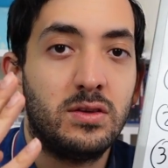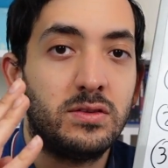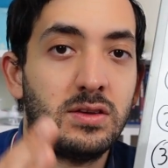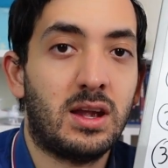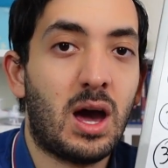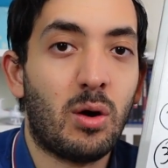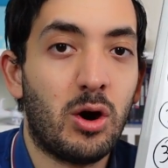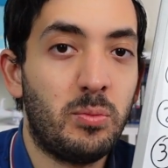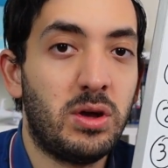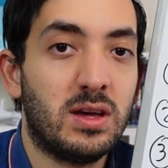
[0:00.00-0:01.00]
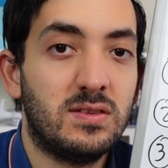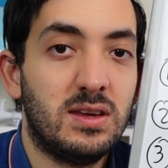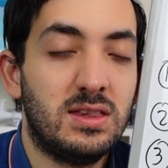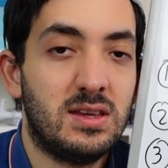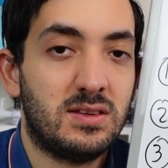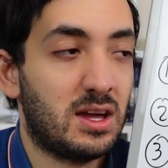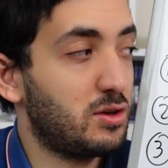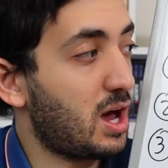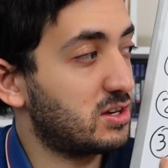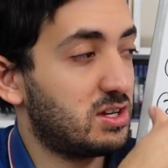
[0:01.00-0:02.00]
So now I hope you can see this and
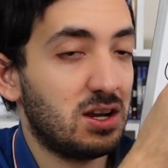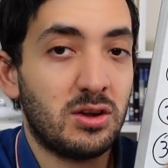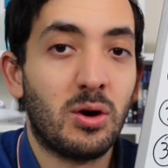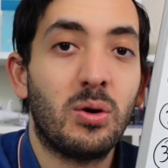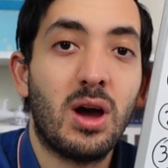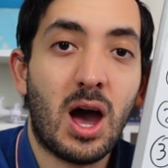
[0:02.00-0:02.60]
you actually know